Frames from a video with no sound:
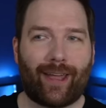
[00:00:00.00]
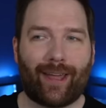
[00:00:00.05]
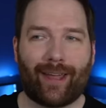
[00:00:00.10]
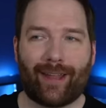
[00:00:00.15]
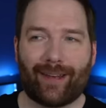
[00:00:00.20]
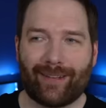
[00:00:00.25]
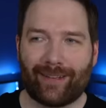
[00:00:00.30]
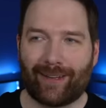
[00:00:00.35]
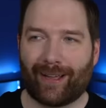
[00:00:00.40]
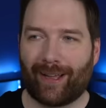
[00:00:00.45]

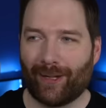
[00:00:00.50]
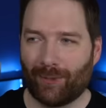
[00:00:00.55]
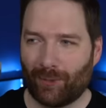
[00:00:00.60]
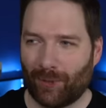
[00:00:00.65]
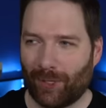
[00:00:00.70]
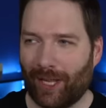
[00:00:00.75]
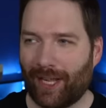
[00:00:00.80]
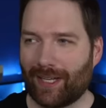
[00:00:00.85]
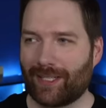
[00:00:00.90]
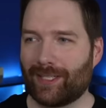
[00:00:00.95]
And I
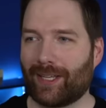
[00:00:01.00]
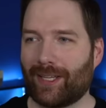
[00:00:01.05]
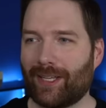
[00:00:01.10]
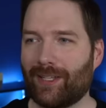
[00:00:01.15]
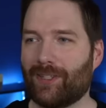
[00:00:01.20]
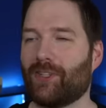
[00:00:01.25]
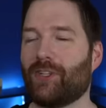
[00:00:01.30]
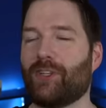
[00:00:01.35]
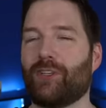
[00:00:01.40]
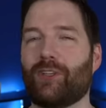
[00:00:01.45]
would like to
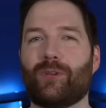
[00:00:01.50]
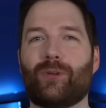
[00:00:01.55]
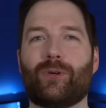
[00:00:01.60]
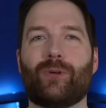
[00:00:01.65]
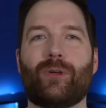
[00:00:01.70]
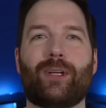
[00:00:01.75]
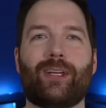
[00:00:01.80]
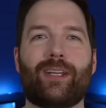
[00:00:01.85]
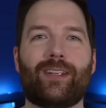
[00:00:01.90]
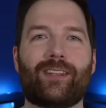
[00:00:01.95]

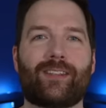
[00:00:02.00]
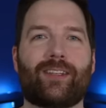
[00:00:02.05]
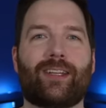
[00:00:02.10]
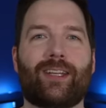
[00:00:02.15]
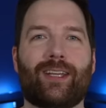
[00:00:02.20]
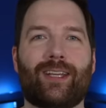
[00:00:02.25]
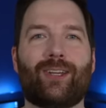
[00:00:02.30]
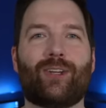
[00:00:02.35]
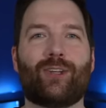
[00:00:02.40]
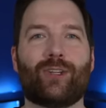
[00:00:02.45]
continue
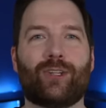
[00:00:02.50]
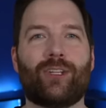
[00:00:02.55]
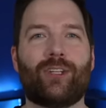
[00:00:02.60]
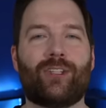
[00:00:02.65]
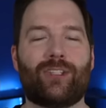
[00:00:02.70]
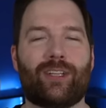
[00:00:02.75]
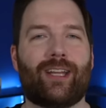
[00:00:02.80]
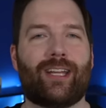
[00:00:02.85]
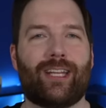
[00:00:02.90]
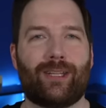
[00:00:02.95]
seeing good
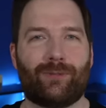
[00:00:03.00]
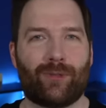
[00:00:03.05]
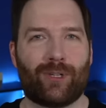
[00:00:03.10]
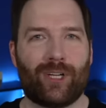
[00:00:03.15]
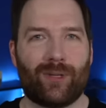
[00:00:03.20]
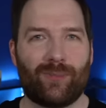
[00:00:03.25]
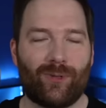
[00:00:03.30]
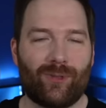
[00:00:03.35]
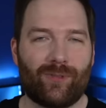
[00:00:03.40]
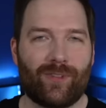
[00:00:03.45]

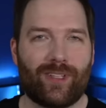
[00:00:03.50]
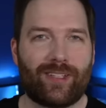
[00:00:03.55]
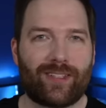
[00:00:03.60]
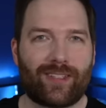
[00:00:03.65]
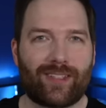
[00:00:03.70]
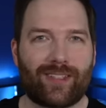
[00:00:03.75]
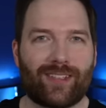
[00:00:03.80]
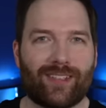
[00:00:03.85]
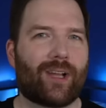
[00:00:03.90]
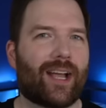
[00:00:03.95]
January
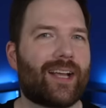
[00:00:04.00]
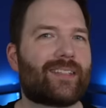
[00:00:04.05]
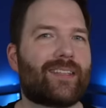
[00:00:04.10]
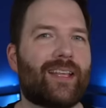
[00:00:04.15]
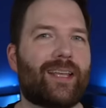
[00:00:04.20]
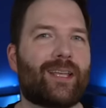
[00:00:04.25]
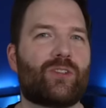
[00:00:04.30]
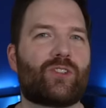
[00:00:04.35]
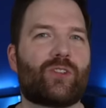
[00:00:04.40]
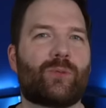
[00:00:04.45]
movies. Guys,
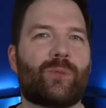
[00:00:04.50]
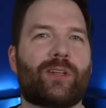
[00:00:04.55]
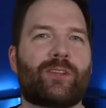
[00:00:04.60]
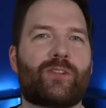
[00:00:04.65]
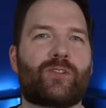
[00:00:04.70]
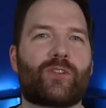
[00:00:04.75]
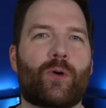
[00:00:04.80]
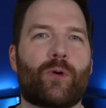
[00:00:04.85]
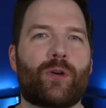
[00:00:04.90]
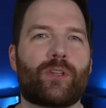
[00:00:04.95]
thank you so
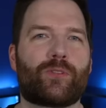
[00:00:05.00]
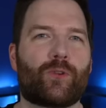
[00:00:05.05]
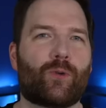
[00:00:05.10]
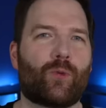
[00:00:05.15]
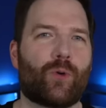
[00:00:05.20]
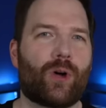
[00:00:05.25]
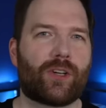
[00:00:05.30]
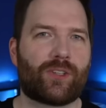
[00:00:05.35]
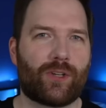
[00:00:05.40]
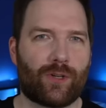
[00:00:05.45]
much as always for
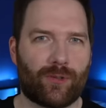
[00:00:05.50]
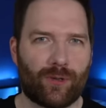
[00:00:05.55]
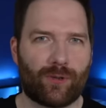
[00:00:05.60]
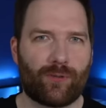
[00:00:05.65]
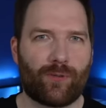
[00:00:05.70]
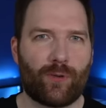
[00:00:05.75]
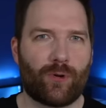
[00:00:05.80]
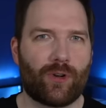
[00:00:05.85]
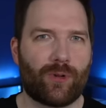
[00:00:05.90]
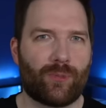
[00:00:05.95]
watching.
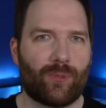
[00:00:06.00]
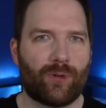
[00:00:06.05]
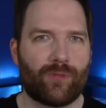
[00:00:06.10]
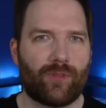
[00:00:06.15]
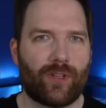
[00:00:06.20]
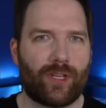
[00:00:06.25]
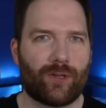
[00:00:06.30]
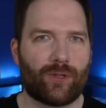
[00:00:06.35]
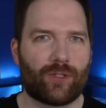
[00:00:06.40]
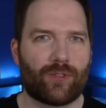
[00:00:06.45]
Look forward to more
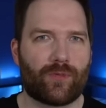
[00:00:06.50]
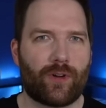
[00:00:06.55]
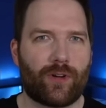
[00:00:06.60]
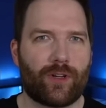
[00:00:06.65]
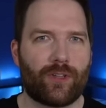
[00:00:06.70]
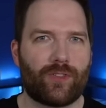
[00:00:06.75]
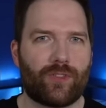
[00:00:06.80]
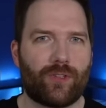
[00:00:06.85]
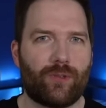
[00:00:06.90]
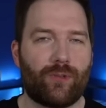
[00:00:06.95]
videos
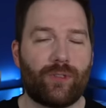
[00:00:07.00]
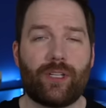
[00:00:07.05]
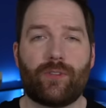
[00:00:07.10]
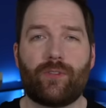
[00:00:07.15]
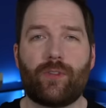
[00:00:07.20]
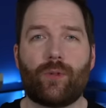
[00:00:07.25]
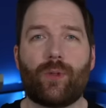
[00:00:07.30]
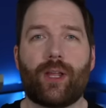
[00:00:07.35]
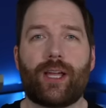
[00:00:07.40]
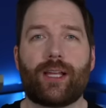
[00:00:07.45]
very soon. And
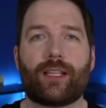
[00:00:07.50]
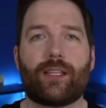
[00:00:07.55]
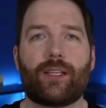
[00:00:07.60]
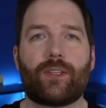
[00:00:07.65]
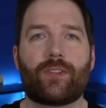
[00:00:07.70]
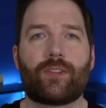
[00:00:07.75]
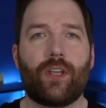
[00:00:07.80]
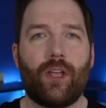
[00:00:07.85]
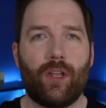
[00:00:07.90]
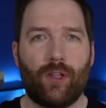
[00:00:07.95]
if you like
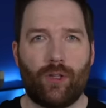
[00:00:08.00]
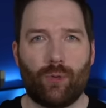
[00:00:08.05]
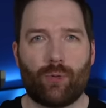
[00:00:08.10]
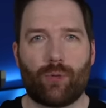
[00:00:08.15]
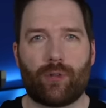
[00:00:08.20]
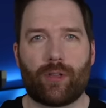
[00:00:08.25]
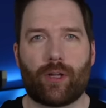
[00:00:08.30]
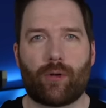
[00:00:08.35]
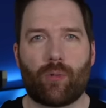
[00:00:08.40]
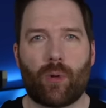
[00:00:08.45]
this, you
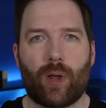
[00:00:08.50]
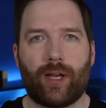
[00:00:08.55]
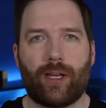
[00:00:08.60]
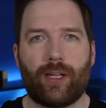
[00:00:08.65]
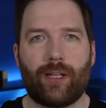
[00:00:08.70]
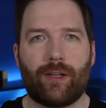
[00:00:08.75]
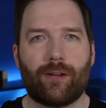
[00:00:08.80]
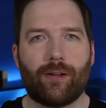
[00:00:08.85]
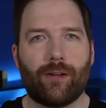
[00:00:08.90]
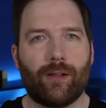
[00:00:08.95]
can click right
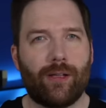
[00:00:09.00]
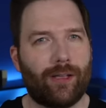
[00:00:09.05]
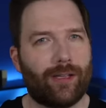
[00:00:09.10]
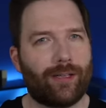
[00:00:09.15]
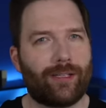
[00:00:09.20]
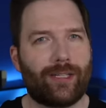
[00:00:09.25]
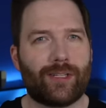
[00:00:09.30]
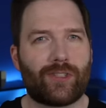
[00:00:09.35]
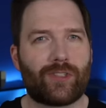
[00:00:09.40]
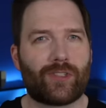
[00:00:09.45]
here
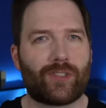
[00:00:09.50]
and get